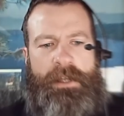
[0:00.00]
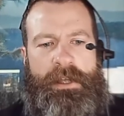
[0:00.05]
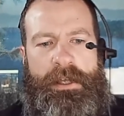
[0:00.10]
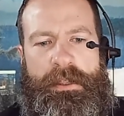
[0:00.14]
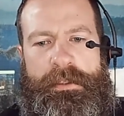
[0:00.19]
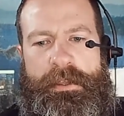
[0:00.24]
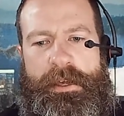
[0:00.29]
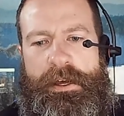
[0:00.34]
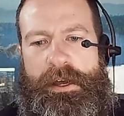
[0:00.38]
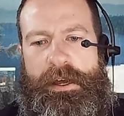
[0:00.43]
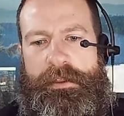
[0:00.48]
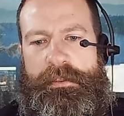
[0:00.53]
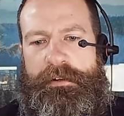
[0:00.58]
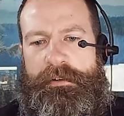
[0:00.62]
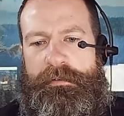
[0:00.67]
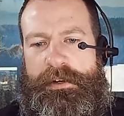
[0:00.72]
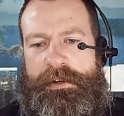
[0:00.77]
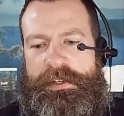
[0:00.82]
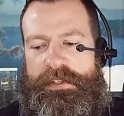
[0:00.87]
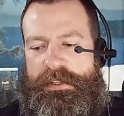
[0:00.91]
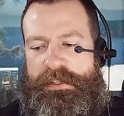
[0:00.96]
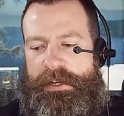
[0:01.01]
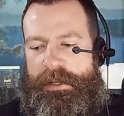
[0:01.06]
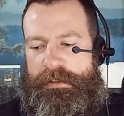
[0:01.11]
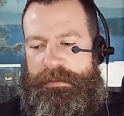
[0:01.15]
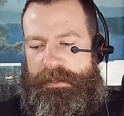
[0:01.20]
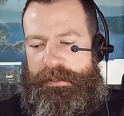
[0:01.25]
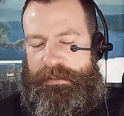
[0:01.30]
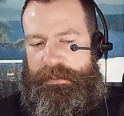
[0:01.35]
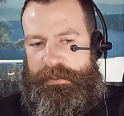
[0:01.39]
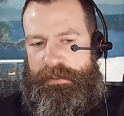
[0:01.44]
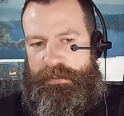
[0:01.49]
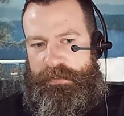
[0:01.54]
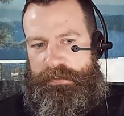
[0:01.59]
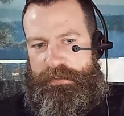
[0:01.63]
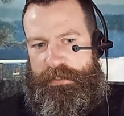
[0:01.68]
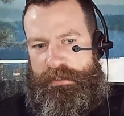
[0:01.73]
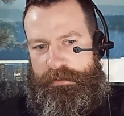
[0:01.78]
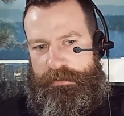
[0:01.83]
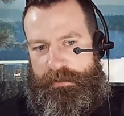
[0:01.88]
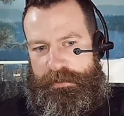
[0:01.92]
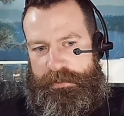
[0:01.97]
The other reason that I think this is
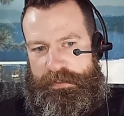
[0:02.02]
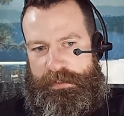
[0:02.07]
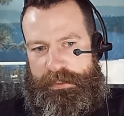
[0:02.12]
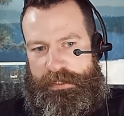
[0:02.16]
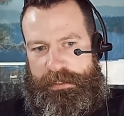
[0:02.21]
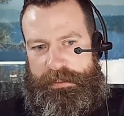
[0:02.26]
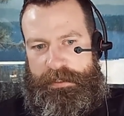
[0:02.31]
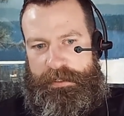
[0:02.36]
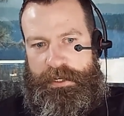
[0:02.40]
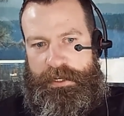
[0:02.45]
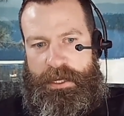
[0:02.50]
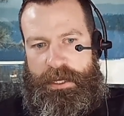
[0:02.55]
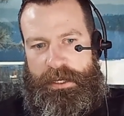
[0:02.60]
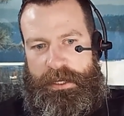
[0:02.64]
interesting